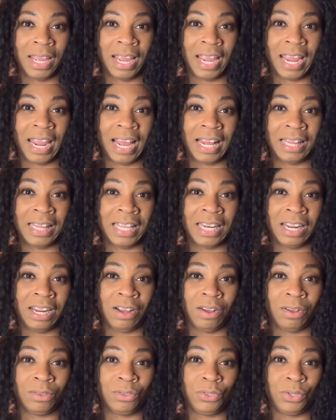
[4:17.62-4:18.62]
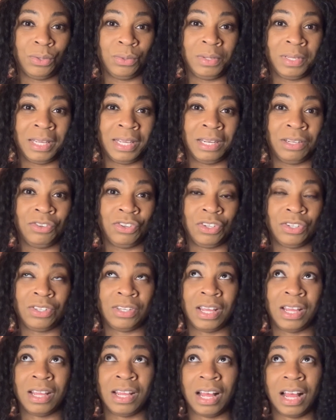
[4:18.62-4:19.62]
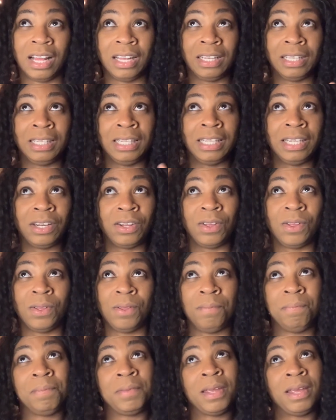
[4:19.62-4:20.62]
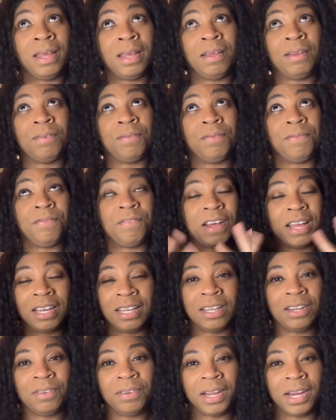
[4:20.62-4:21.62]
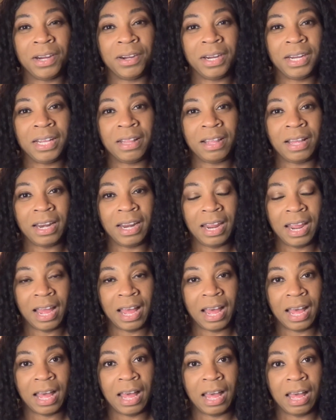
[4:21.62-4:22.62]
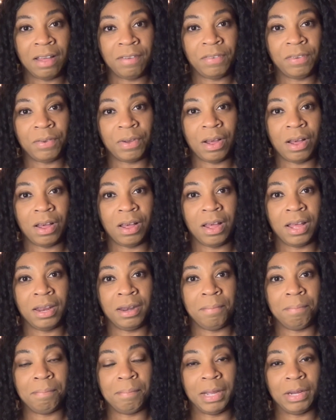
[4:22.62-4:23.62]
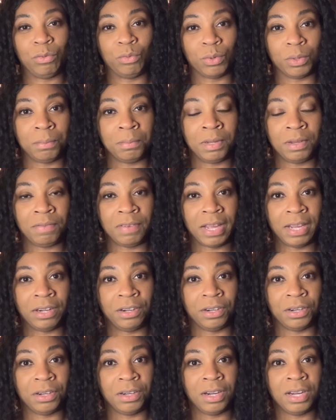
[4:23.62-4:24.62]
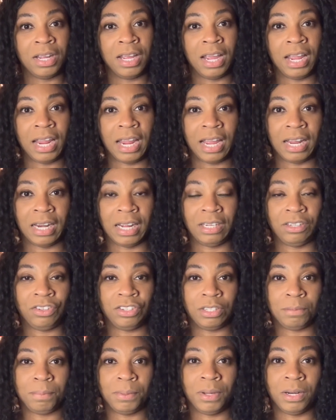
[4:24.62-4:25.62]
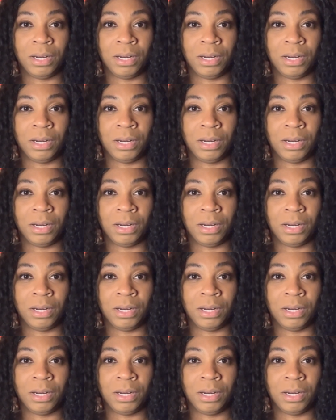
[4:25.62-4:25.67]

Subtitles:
And then I also did just a fun little area that I have on my room divider, and I just put